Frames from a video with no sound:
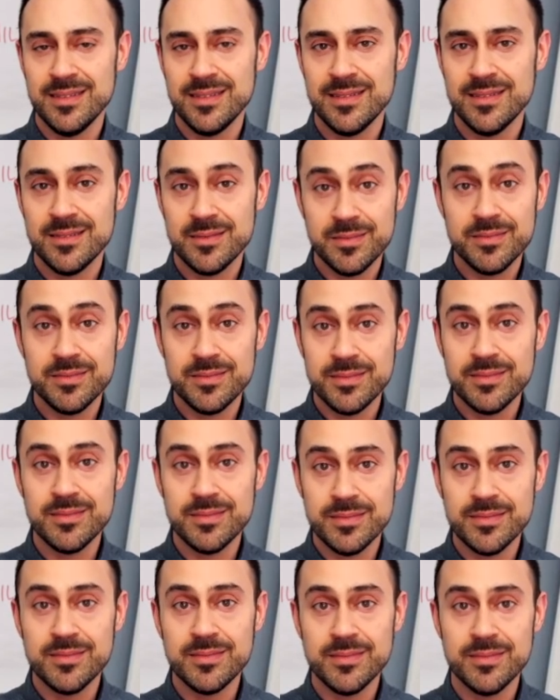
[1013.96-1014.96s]

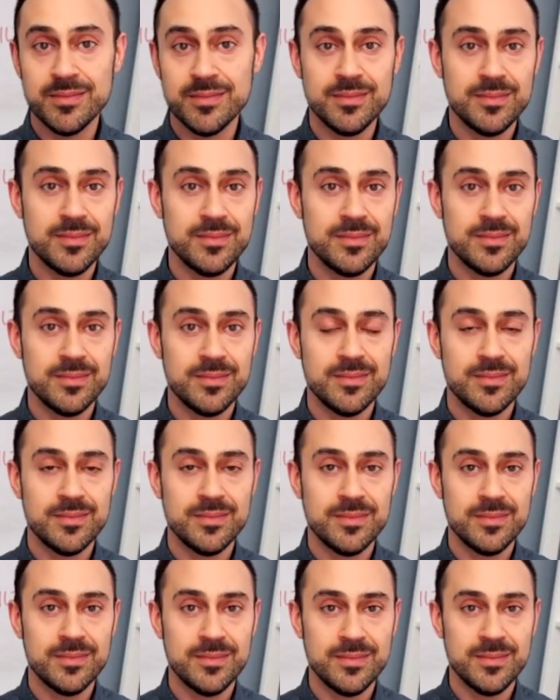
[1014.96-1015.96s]

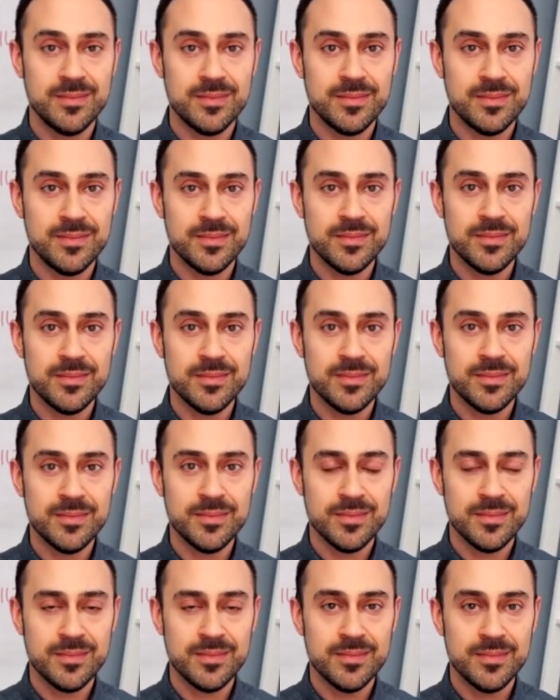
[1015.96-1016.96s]

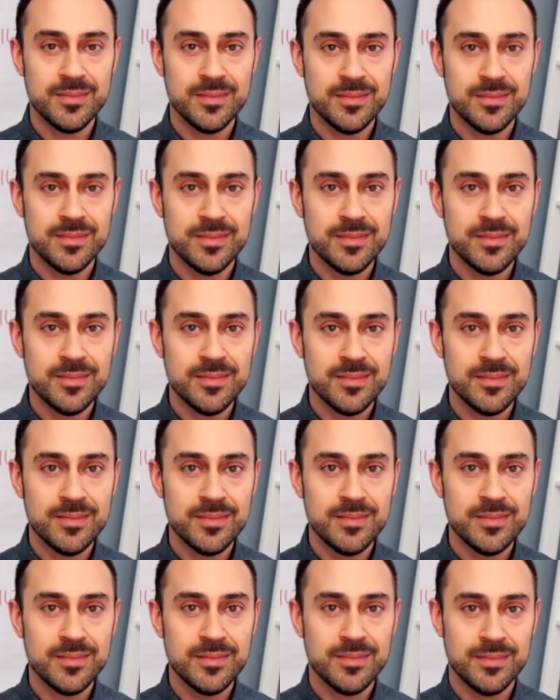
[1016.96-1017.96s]

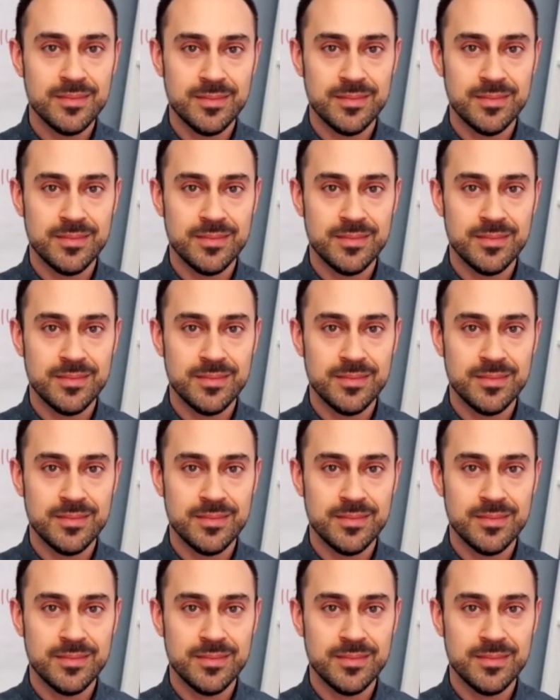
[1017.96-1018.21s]
[no speech]